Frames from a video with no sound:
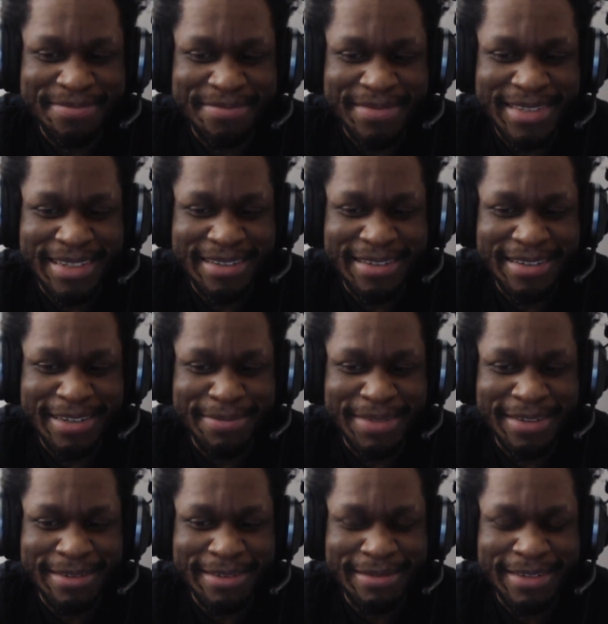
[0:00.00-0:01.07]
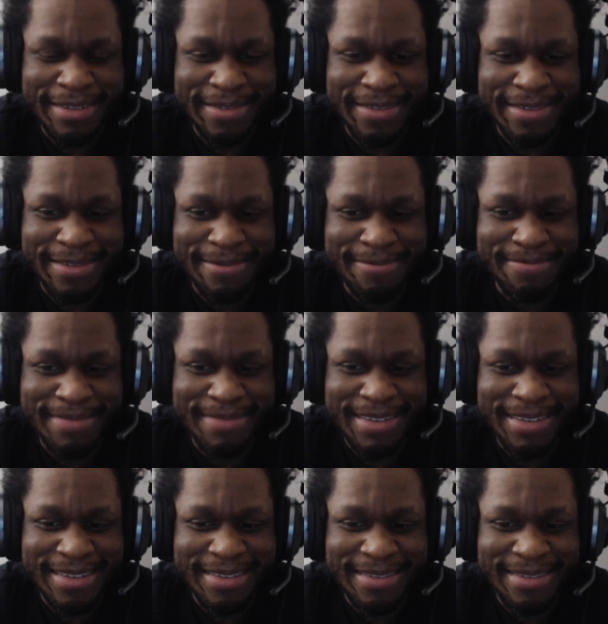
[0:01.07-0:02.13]
I'll cut back to it whenever,
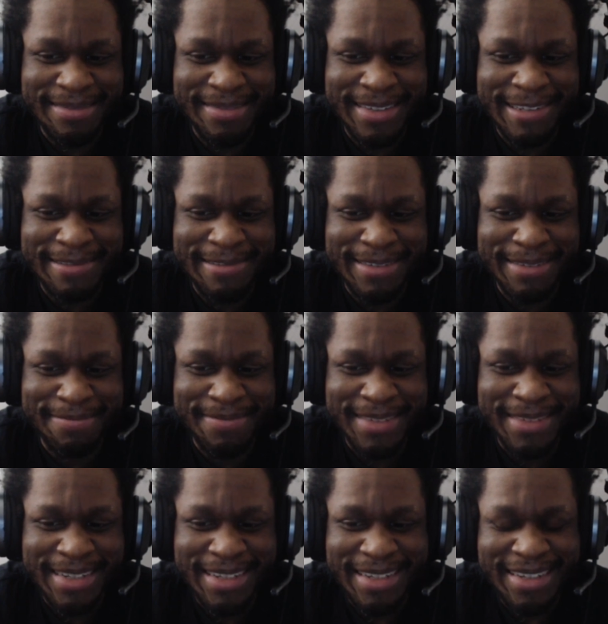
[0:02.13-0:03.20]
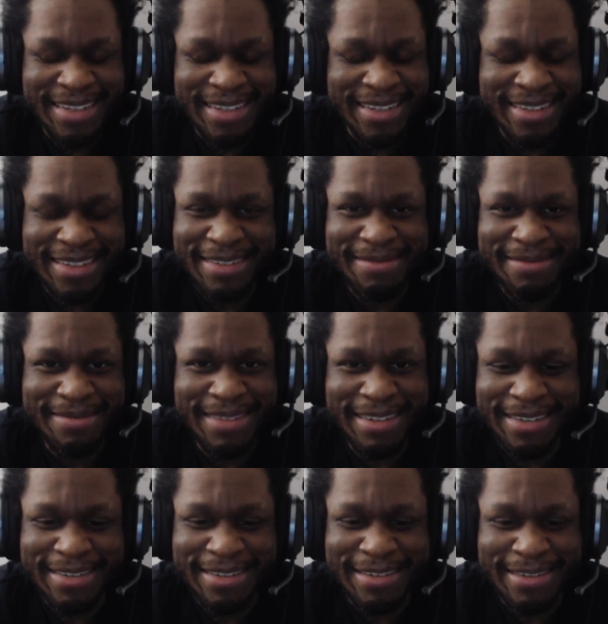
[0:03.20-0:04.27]
and just I'll
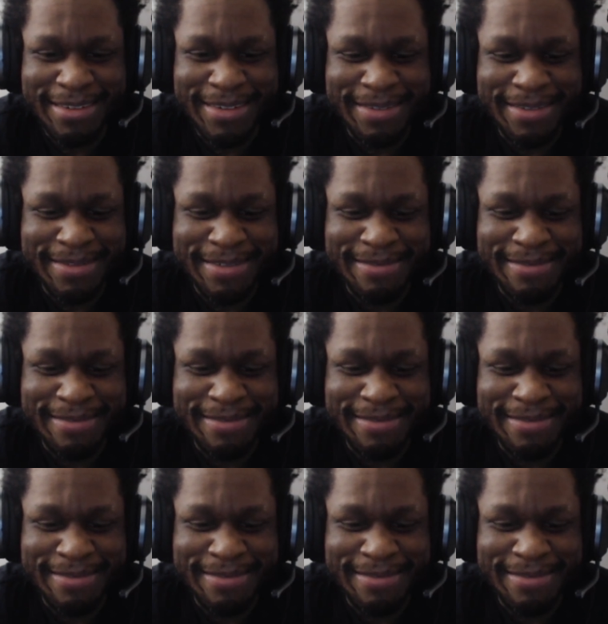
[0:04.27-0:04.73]
get through it. It's whatever.